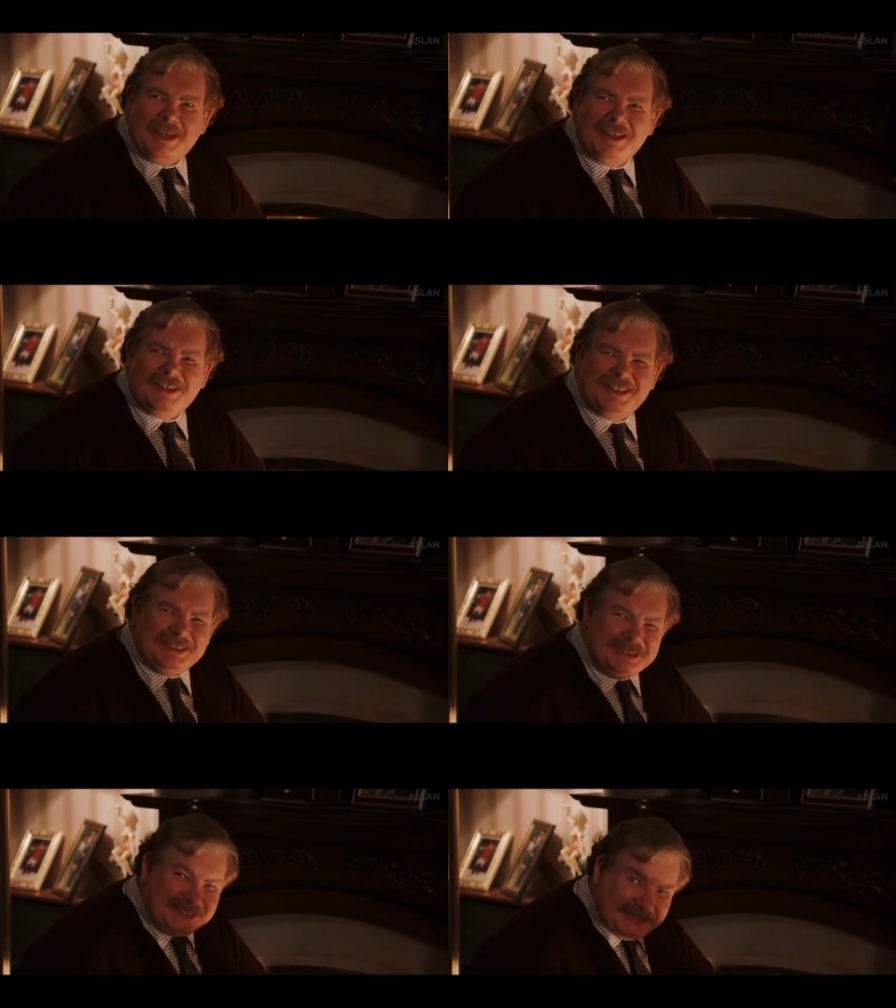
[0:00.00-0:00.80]
perhaps
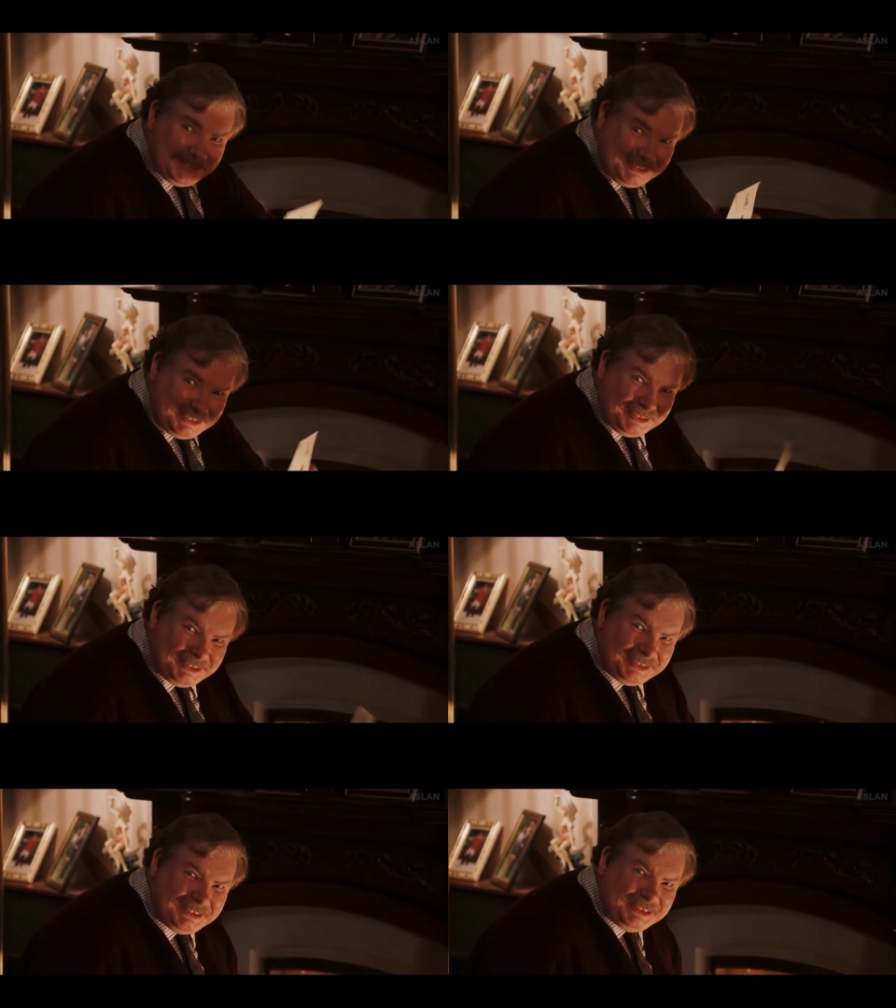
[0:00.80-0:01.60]
feel empathy
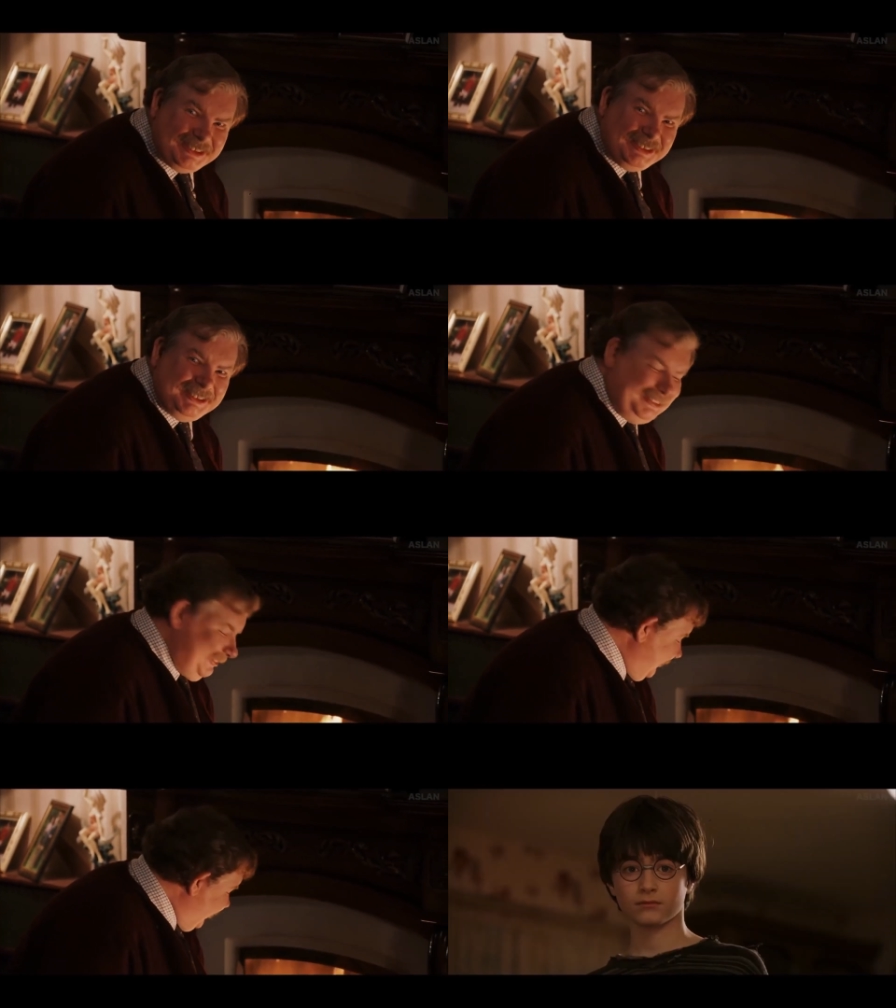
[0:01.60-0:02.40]
towards a
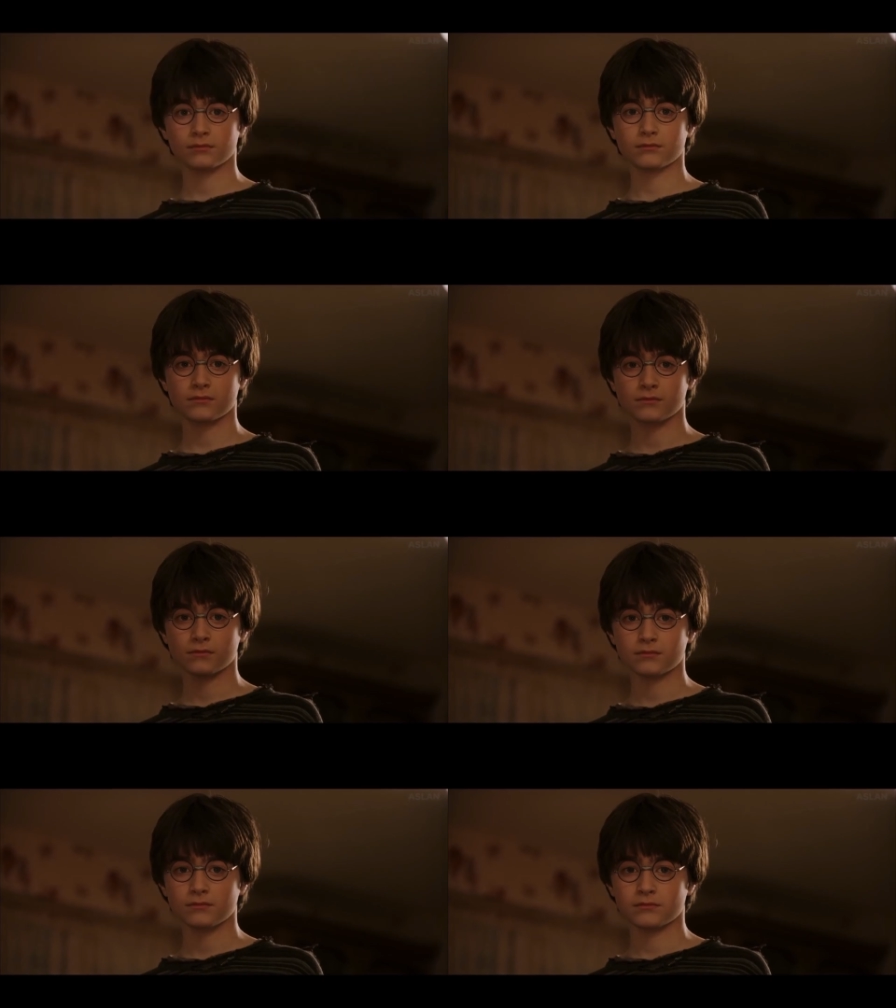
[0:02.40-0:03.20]
being with its own
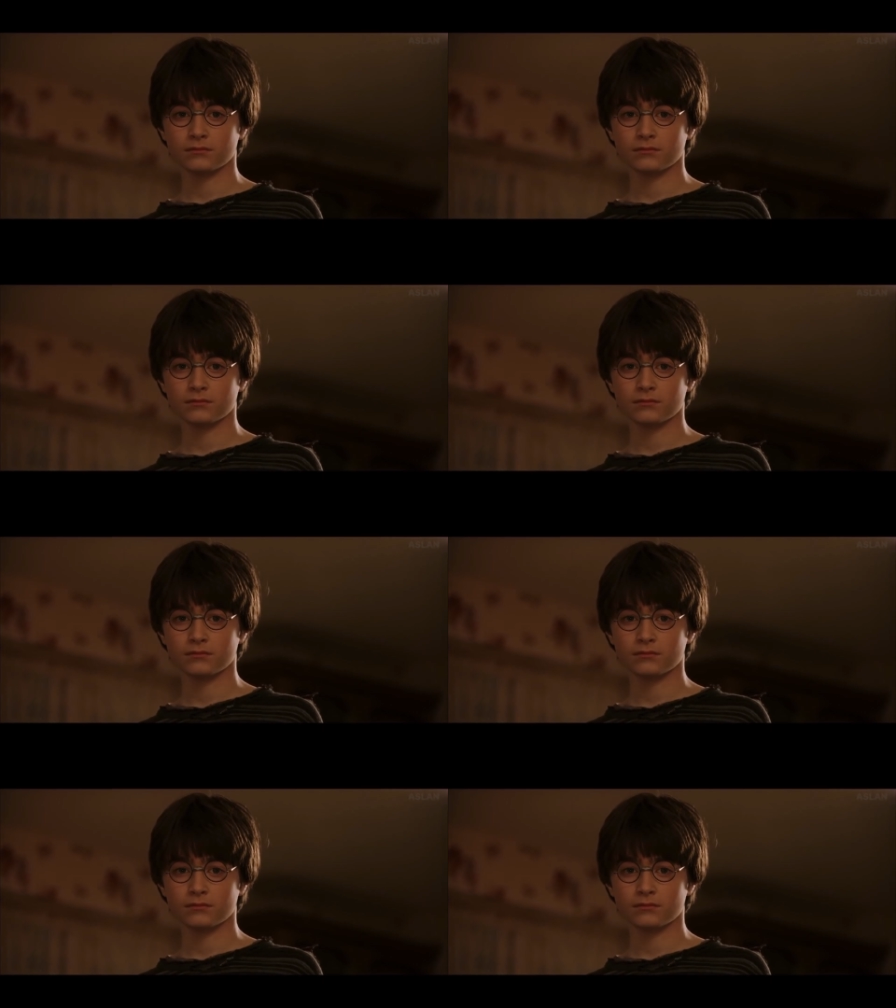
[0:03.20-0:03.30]
internal